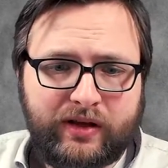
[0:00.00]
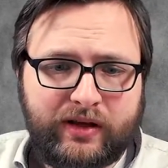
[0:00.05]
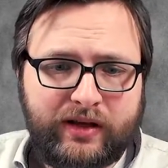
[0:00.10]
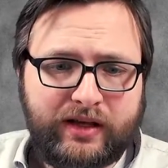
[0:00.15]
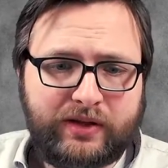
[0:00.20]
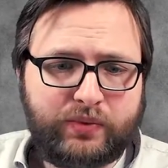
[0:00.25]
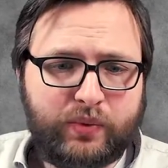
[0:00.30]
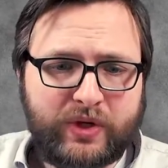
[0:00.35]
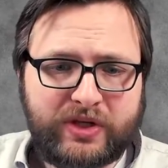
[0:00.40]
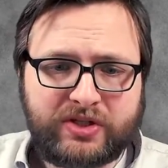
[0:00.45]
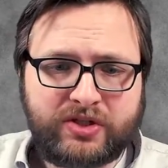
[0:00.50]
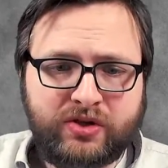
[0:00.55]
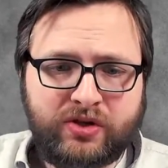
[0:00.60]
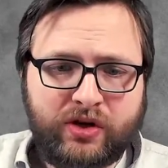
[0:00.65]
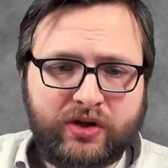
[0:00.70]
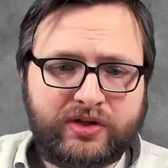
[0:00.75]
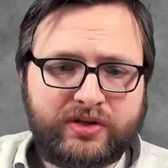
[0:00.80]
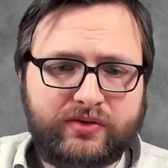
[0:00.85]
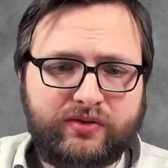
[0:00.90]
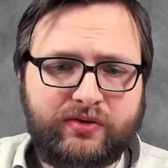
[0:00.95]
it was
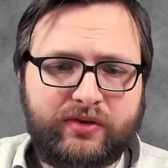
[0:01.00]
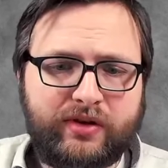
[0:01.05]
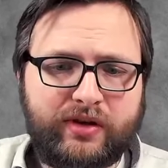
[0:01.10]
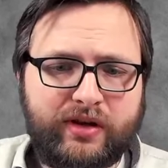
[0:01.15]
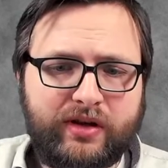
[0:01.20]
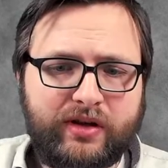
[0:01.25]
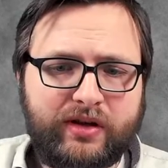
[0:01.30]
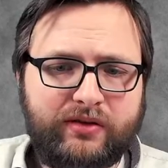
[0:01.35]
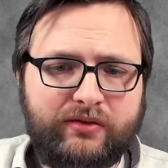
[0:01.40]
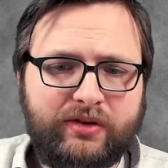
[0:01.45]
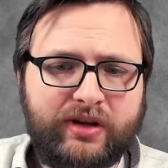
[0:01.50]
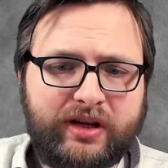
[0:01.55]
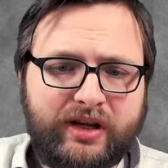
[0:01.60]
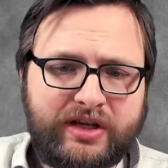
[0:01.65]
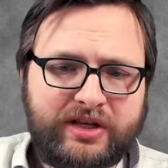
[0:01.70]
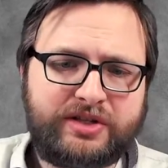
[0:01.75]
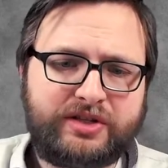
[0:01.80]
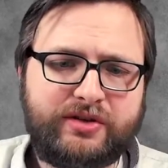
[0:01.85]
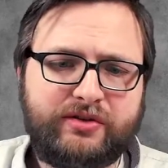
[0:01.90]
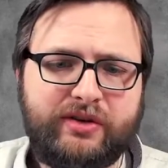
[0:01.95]
not
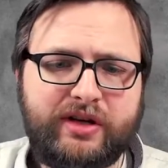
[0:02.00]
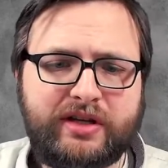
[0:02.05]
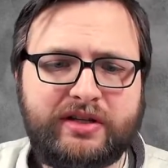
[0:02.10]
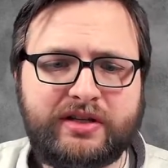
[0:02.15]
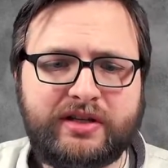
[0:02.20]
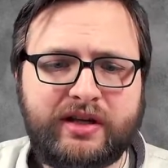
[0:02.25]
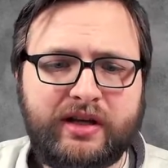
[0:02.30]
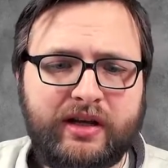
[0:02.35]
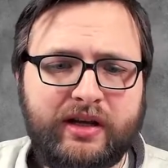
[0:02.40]
registered